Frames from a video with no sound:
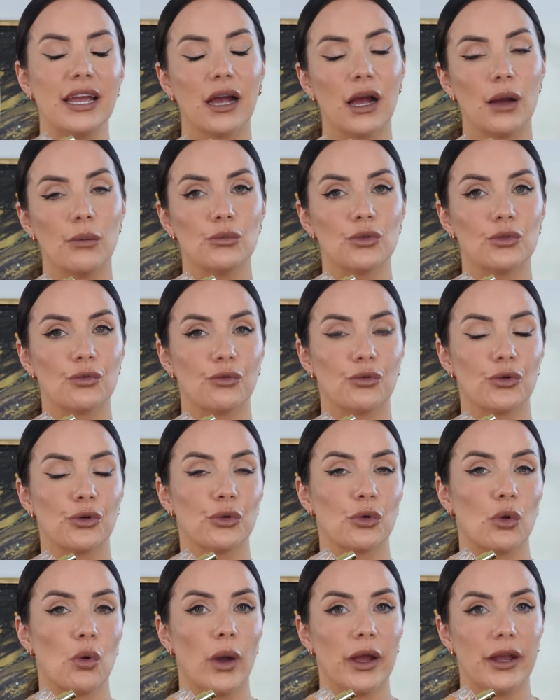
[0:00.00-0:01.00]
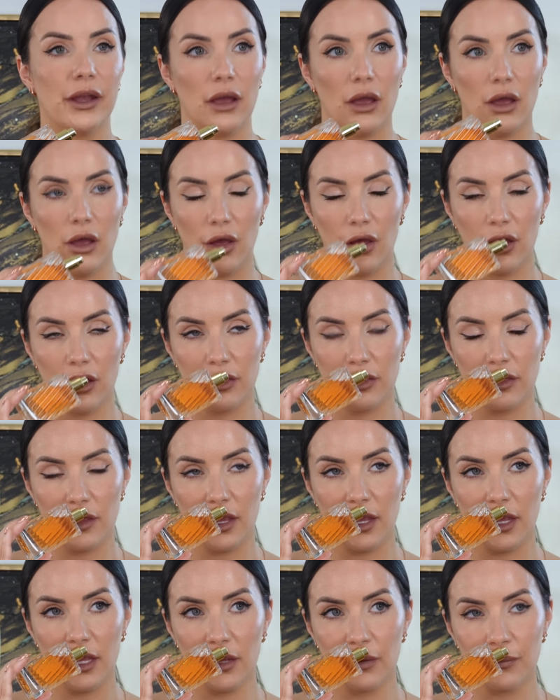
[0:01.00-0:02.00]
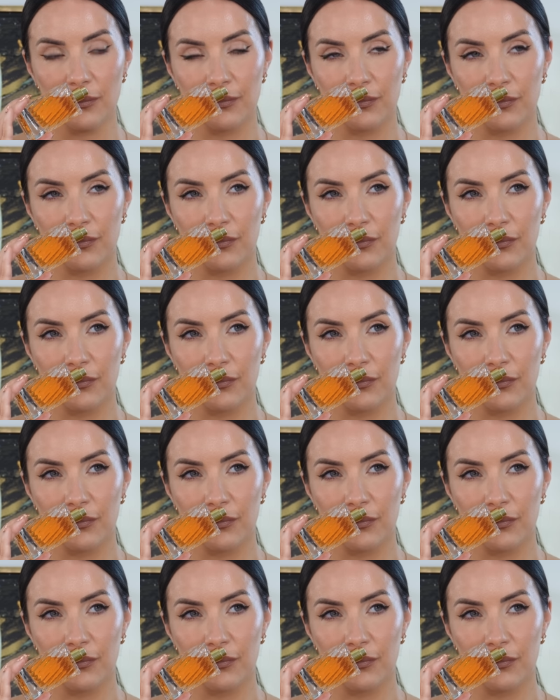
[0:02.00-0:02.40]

it comes through quite earthy.